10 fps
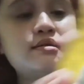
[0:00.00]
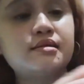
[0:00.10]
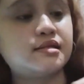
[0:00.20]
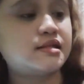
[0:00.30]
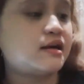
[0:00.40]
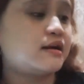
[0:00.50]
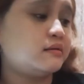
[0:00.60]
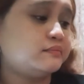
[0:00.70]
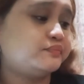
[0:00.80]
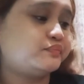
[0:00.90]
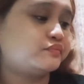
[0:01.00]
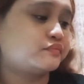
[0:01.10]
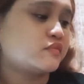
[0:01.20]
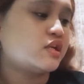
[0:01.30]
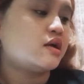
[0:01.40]
sa
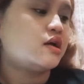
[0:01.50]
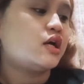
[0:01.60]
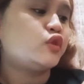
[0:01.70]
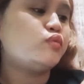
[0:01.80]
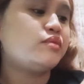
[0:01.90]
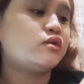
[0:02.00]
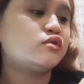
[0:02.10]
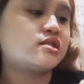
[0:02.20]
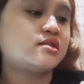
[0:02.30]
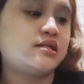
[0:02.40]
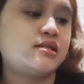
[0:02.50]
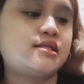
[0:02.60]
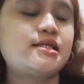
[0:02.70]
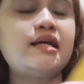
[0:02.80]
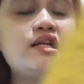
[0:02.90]
Domingo Street, San